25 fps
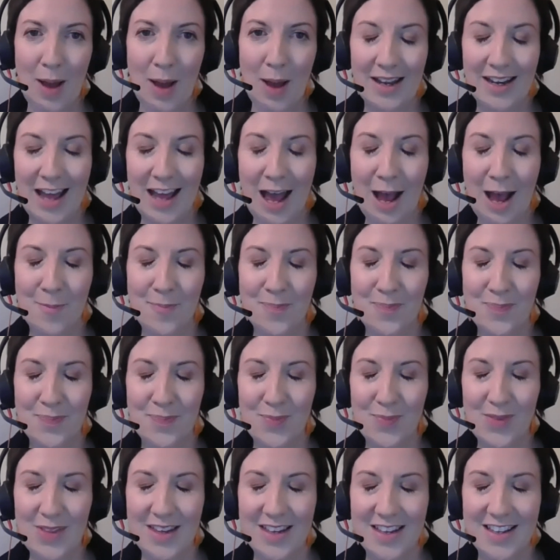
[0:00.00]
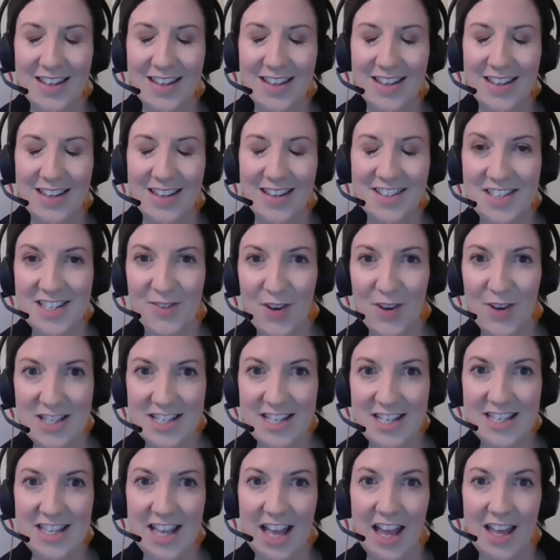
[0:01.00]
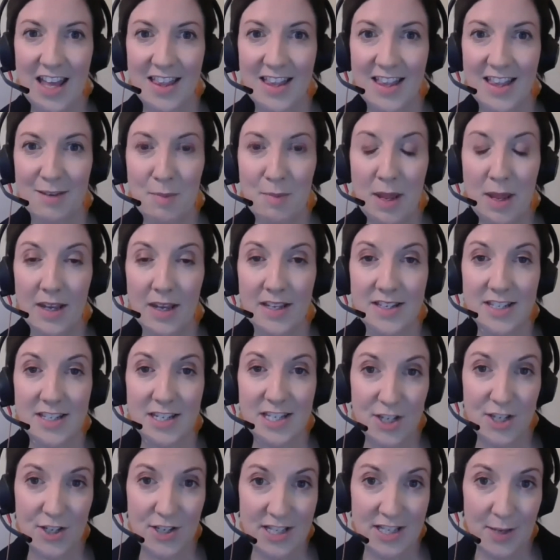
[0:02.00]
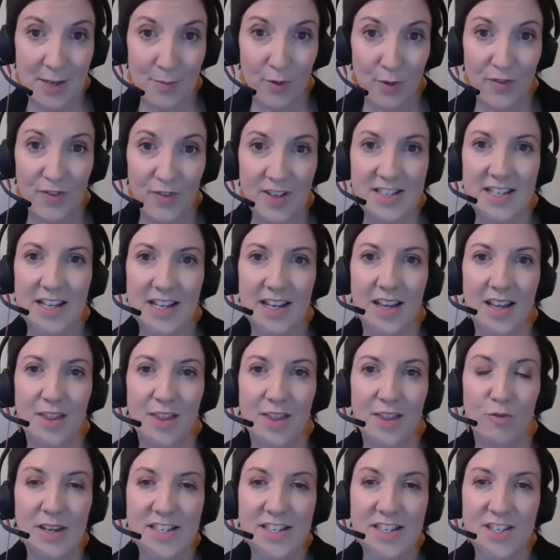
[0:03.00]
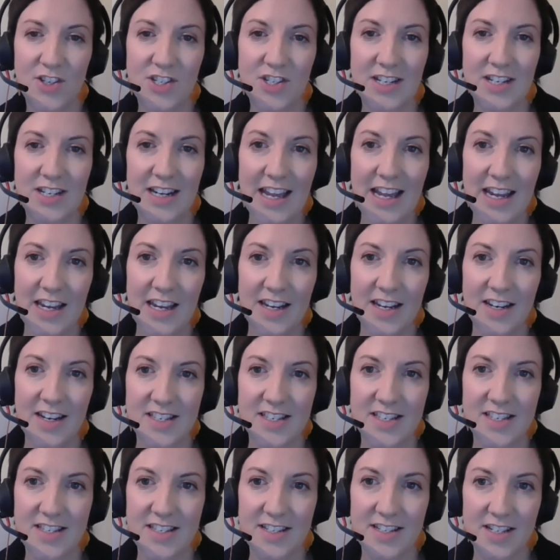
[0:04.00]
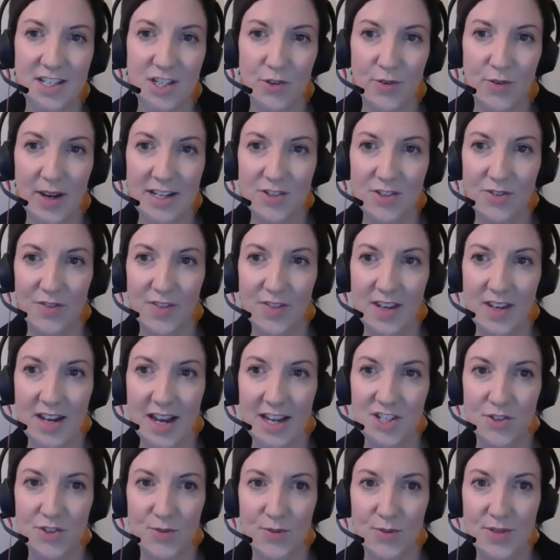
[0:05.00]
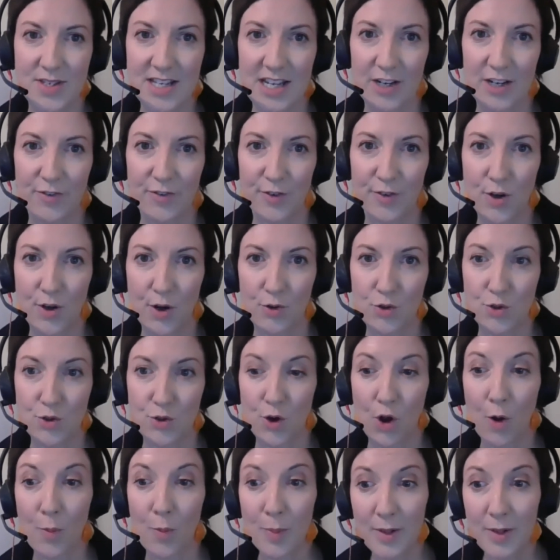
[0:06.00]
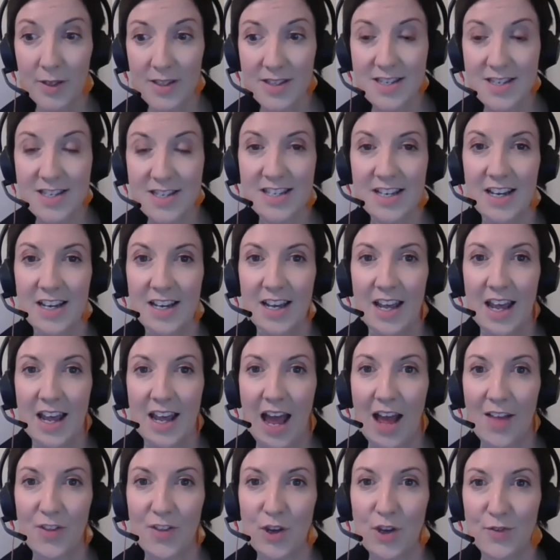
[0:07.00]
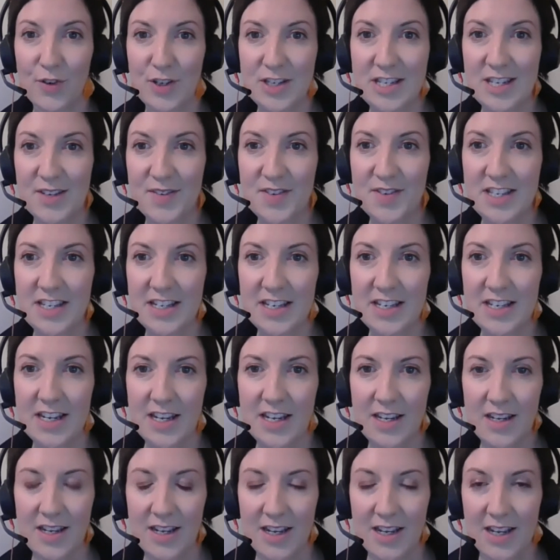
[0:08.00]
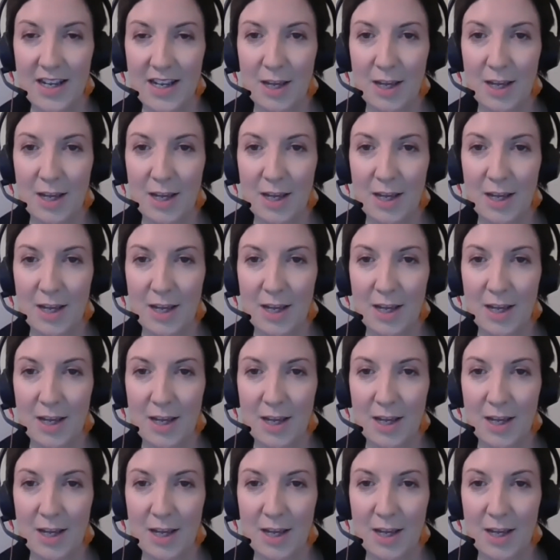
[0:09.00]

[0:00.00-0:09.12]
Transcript: But um, It's suffice to say that Megan is an Associate Professor, the Research Lead and Assistant Director of the National Centre for Cultural Competence at the University of Sydney.